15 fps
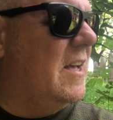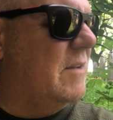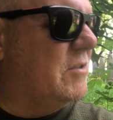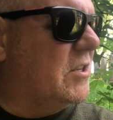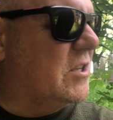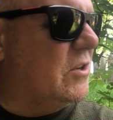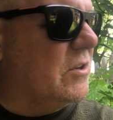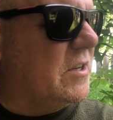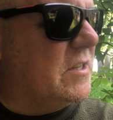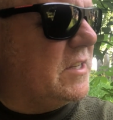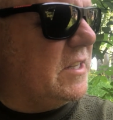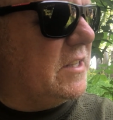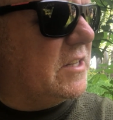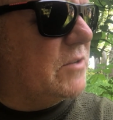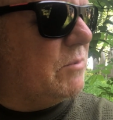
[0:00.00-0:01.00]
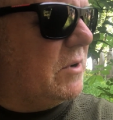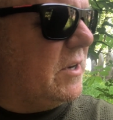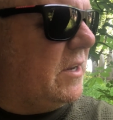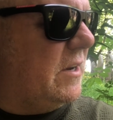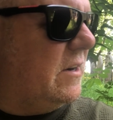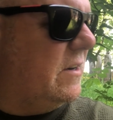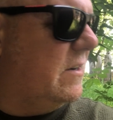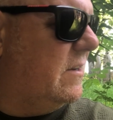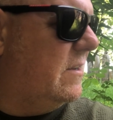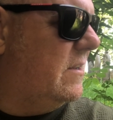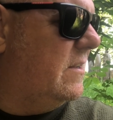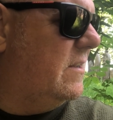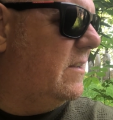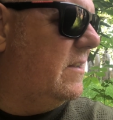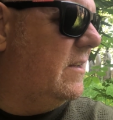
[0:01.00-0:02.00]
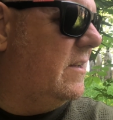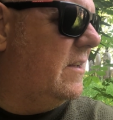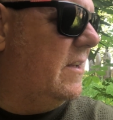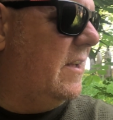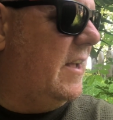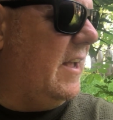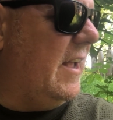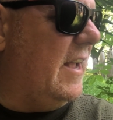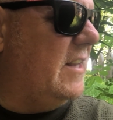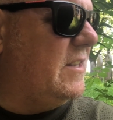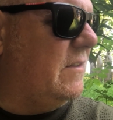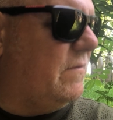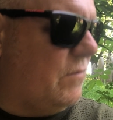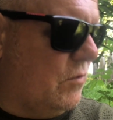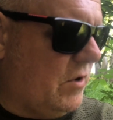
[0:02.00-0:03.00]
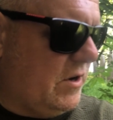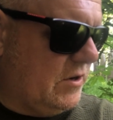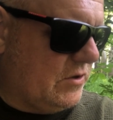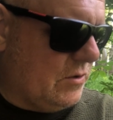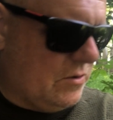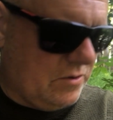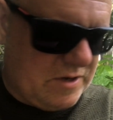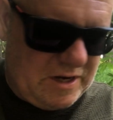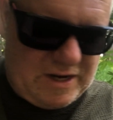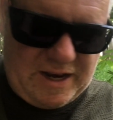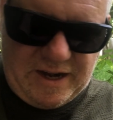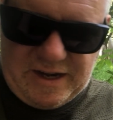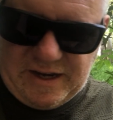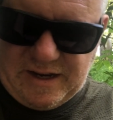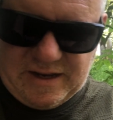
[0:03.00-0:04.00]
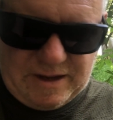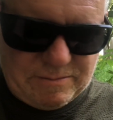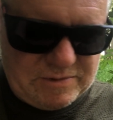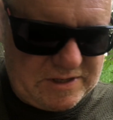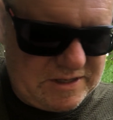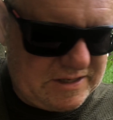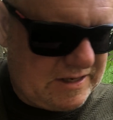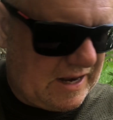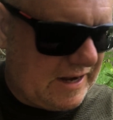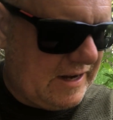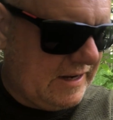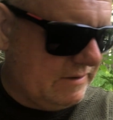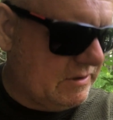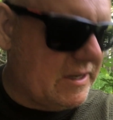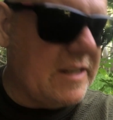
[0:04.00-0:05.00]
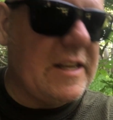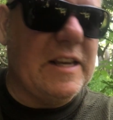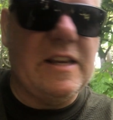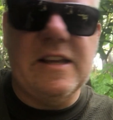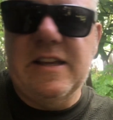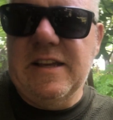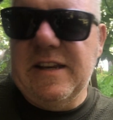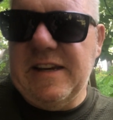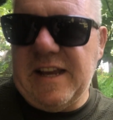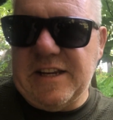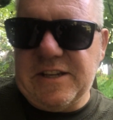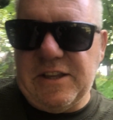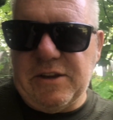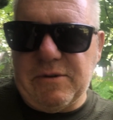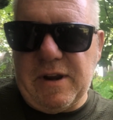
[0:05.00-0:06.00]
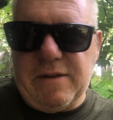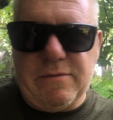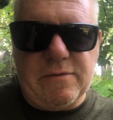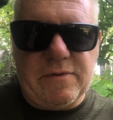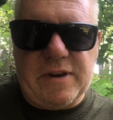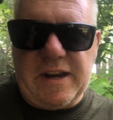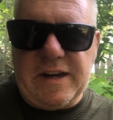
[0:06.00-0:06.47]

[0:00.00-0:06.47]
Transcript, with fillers: Just look and see this one here. eighty-four years old, a lady. I'm standing, sitting next to the grave of an